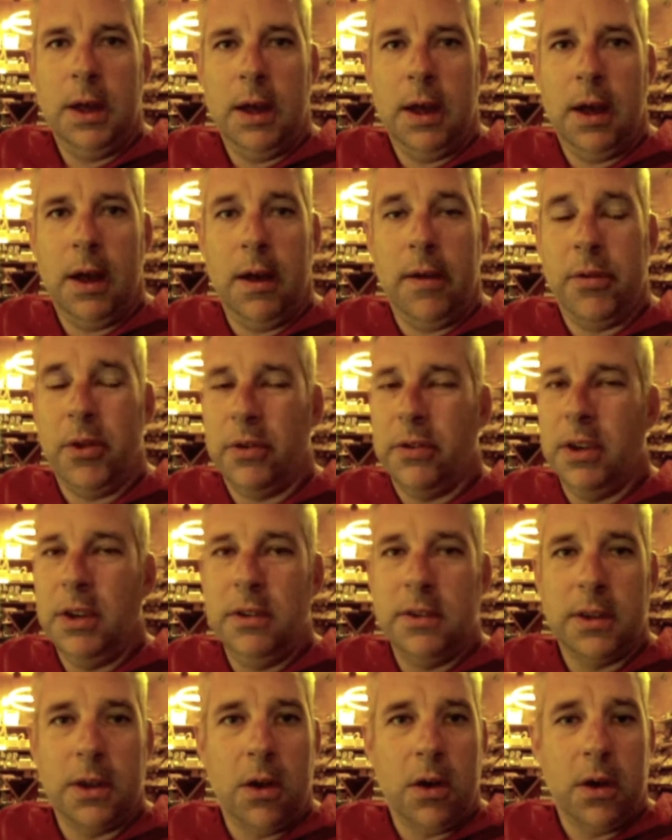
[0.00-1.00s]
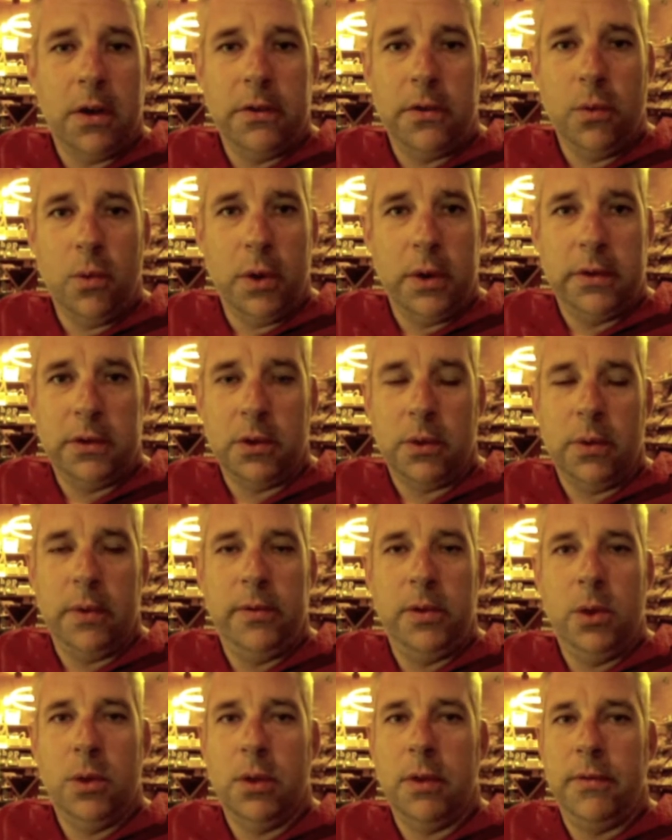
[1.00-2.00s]
If there's any cigars you want us to
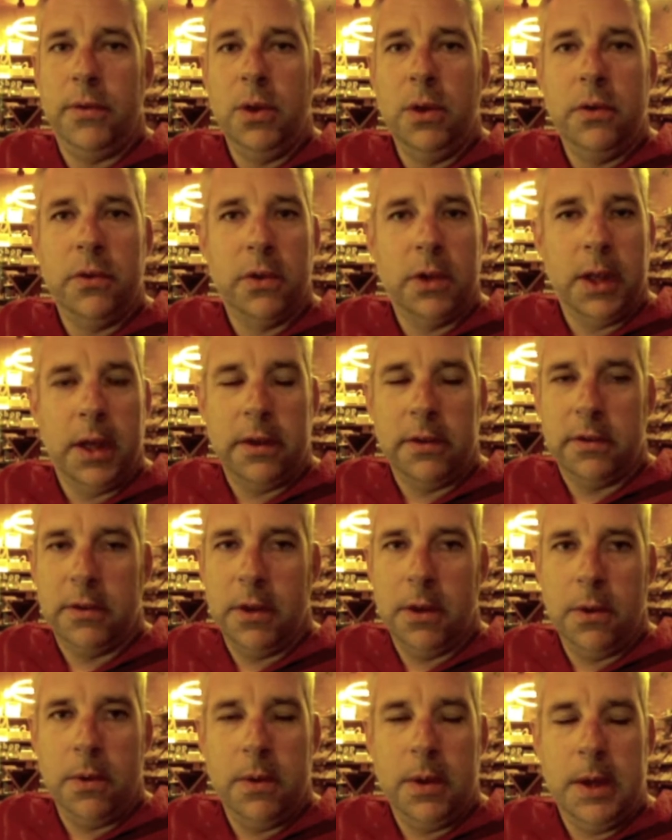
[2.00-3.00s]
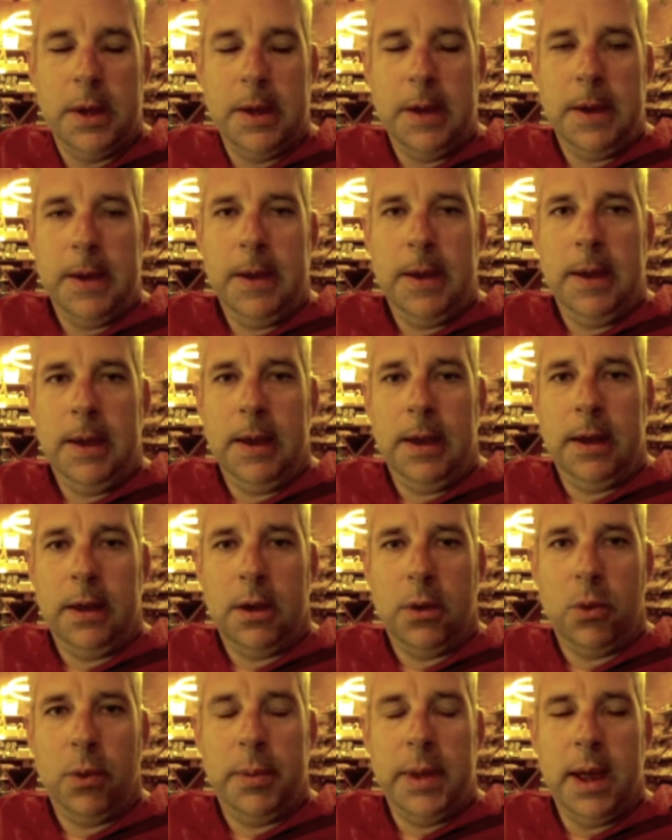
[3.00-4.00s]
review in the future, let us know, and
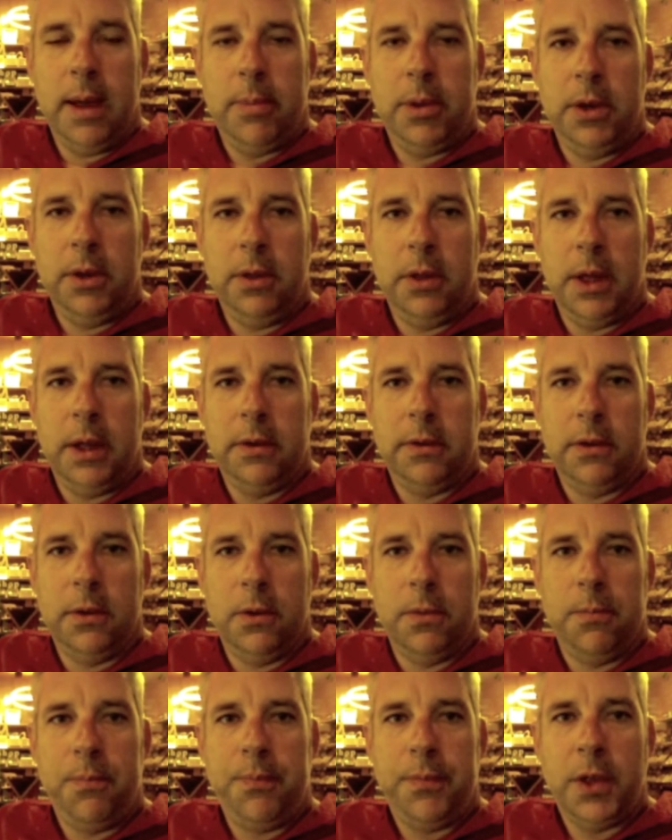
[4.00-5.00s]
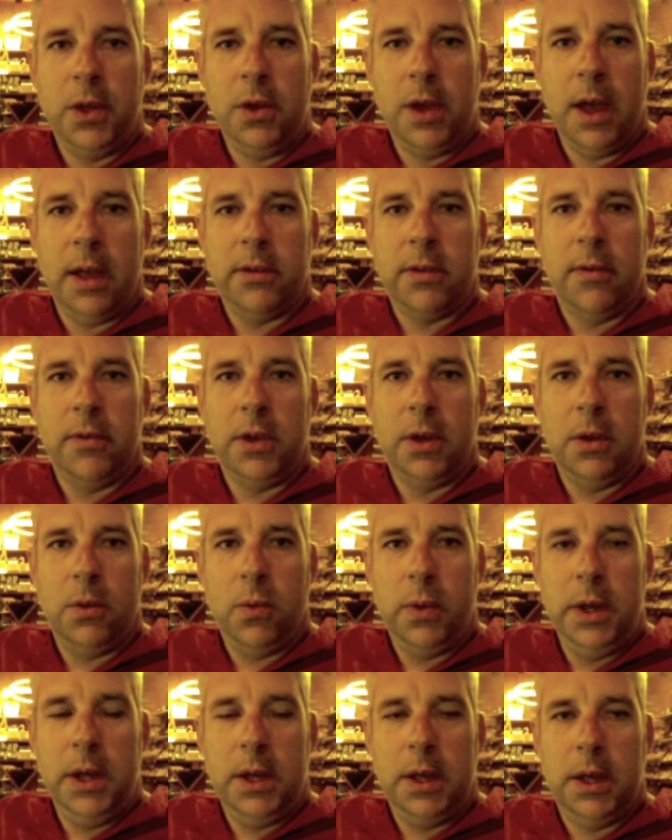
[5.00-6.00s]
we'll be happy to do that too. You guys have a
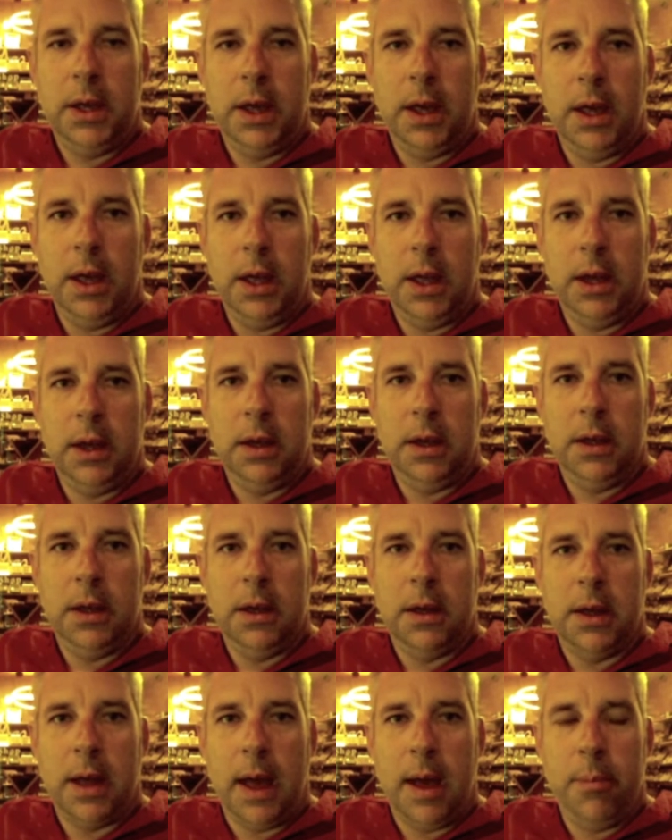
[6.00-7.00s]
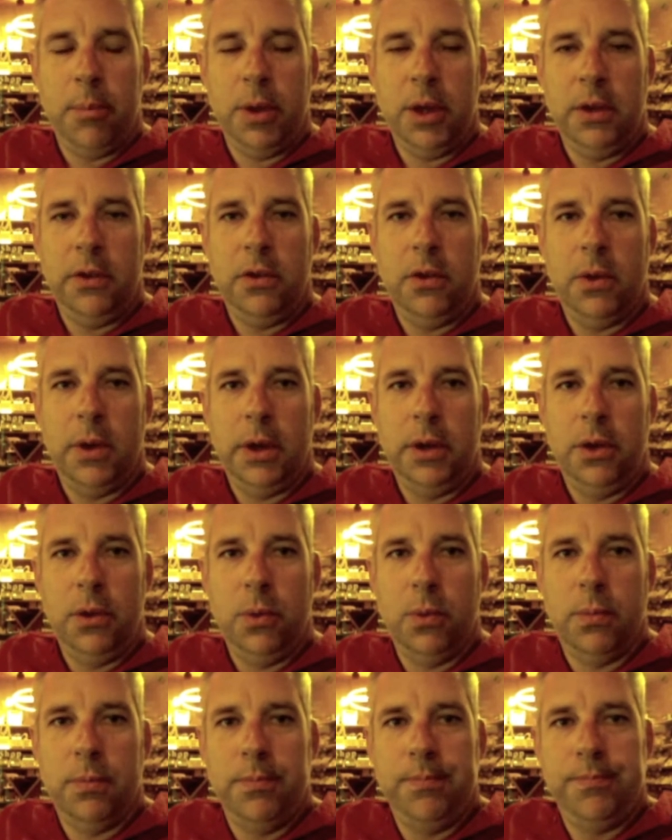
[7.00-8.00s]
good week, and I bid you
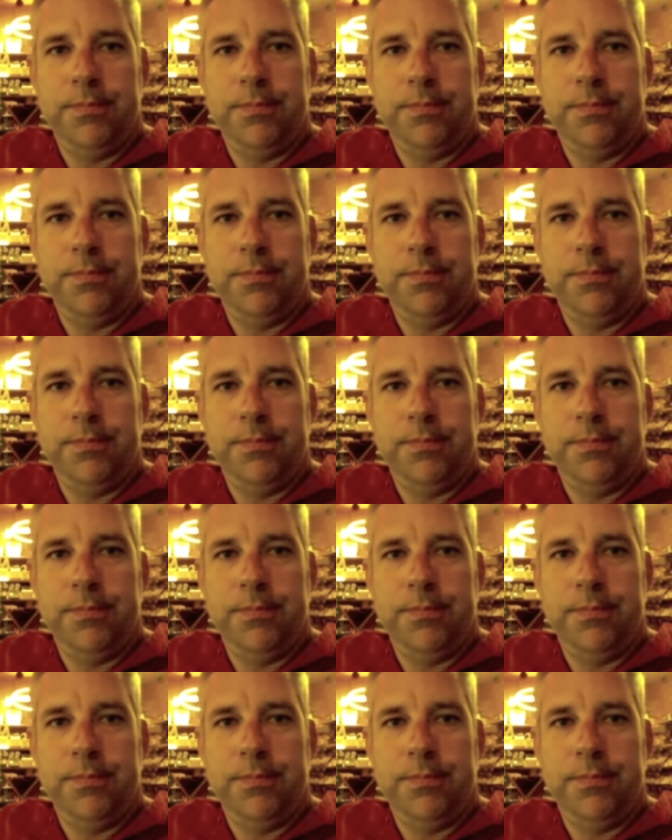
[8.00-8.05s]
adieu.